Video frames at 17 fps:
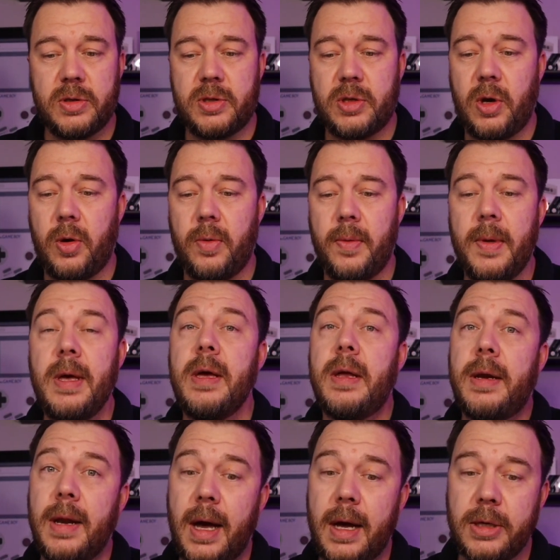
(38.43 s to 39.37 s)
So
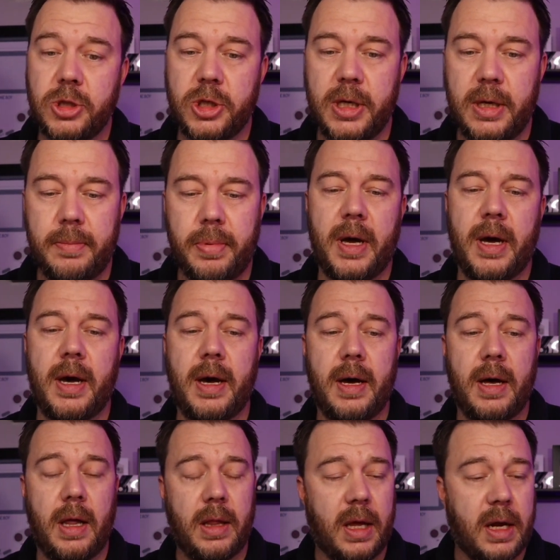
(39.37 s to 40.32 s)
not cheap.
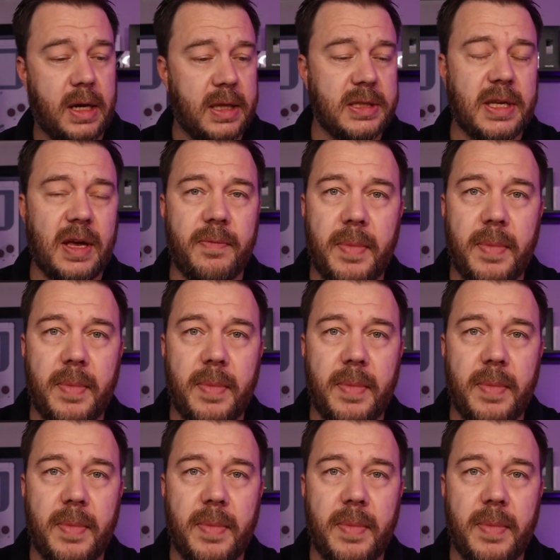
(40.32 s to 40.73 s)
A lot of these have